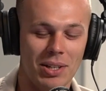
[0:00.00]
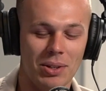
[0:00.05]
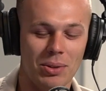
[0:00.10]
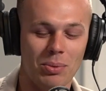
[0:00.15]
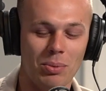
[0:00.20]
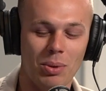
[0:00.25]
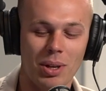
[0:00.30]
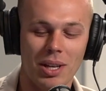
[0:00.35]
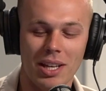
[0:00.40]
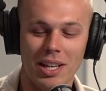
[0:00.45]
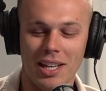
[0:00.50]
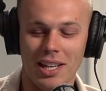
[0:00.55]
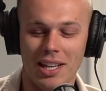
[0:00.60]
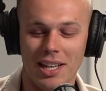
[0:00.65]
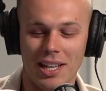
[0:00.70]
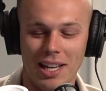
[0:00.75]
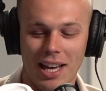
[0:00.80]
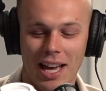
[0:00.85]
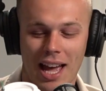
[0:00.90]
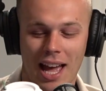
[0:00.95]

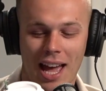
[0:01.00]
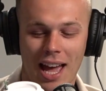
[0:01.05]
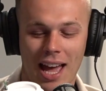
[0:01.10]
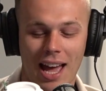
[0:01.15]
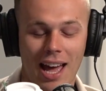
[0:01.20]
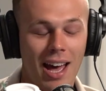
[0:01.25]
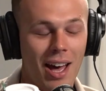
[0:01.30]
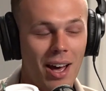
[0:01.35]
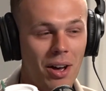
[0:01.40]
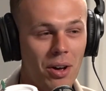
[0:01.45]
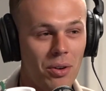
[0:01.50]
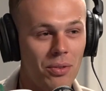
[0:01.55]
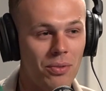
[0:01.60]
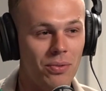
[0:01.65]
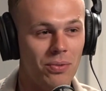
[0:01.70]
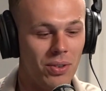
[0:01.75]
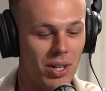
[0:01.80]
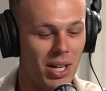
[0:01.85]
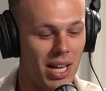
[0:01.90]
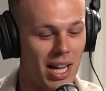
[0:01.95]
We
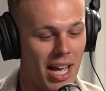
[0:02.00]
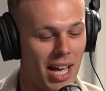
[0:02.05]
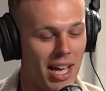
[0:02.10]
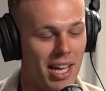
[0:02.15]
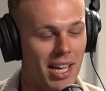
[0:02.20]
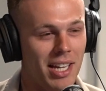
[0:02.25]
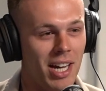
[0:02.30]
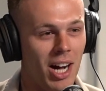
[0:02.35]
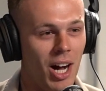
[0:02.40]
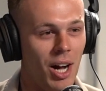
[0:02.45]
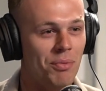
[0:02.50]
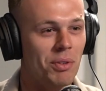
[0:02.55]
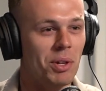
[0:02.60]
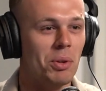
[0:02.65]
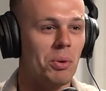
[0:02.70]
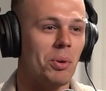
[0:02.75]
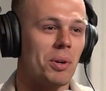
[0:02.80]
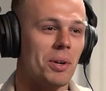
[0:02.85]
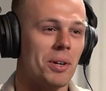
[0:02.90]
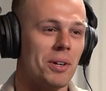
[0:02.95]
have a coffee
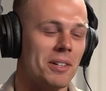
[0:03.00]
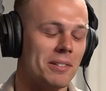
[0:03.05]
order.